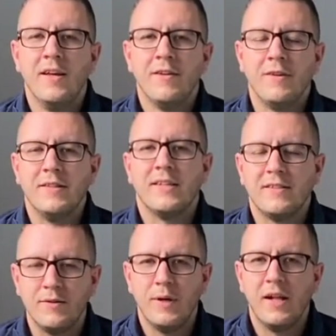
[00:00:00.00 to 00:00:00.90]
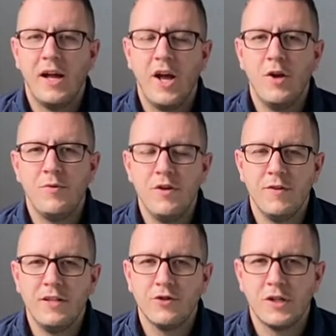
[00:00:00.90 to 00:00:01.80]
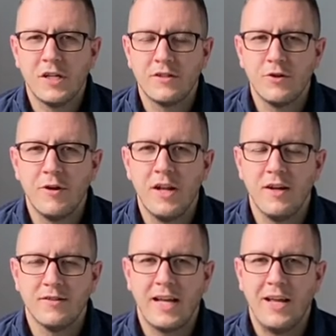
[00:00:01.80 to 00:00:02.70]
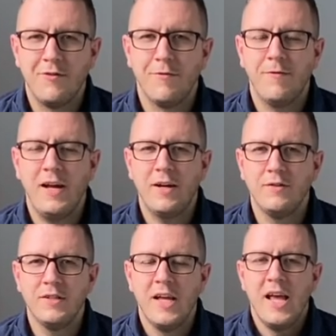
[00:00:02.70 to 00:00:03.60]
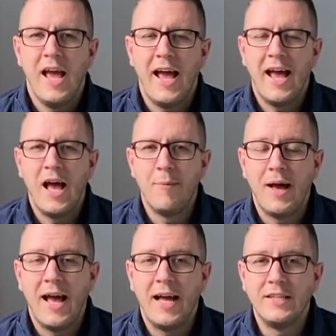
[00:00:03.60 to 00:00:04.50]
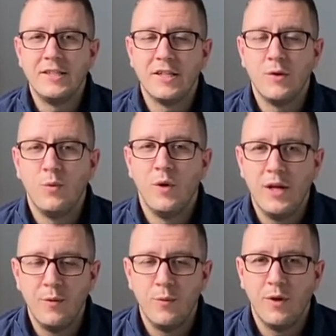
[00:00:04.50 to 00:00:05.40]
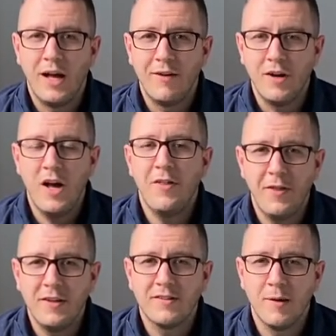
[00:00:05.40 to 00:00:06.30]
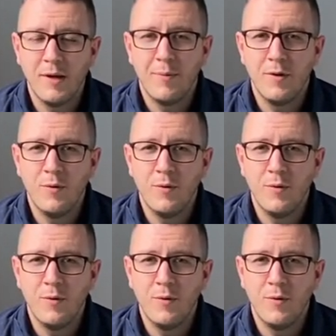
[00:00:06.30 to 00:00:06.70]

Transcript: Fantastic. Well, I hope you've enjoyed our story, Lost and Found. Um, and we will have other things coming up in the